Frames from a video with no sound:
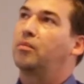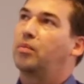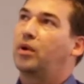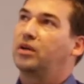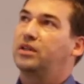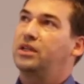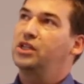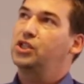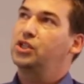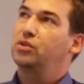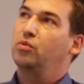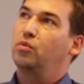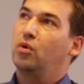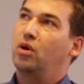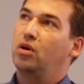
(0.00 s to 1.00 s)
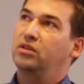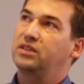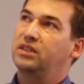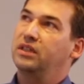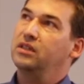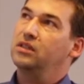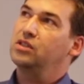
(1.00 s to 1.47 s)
partition wall,
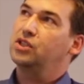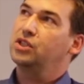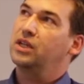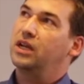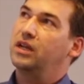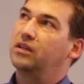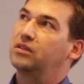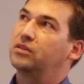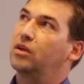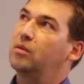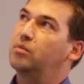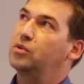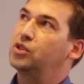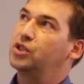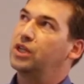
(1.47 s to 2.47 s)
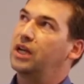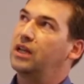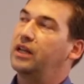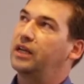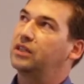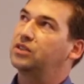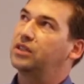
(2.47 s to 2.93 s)
single shell and double
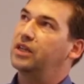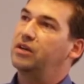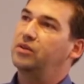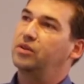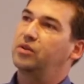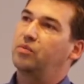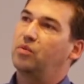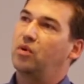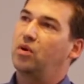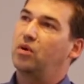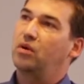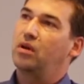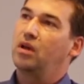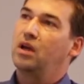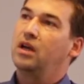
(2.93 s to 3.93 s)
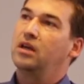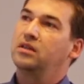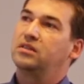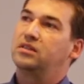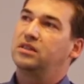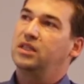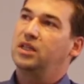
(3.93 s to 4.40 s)
shell, exterior wall,
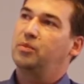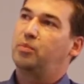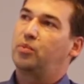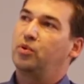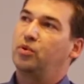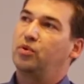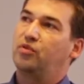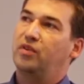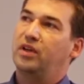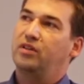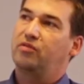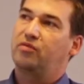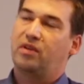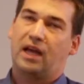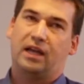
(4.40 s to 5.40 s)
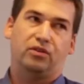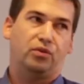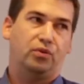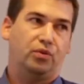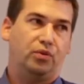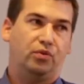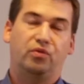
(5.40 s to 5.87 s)
steep roof and
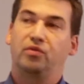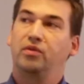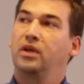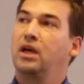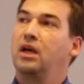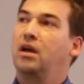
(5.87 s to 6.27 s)
flat roof.